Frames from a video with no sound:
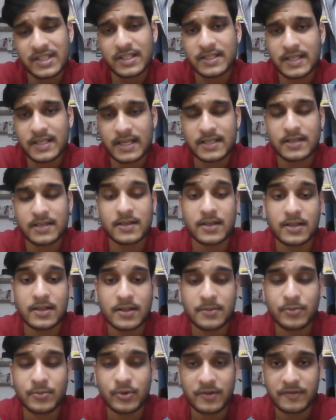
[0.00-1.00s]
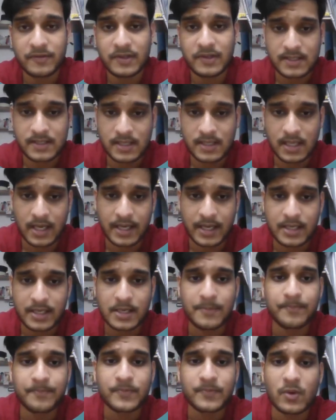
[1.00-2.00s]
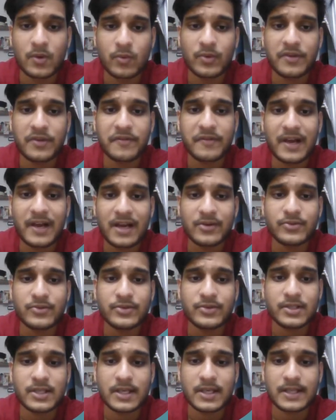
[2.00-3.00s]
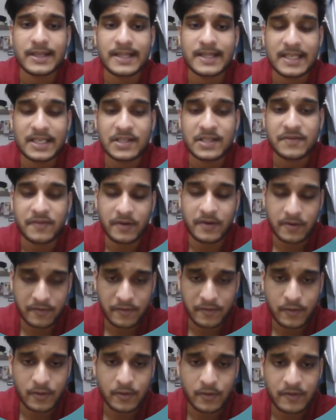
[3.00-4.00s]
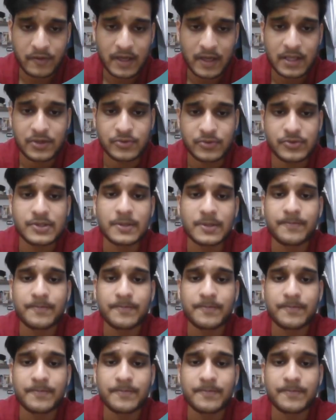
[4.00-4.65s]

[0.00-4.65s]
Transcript: the data in the previous slide, we found these further values.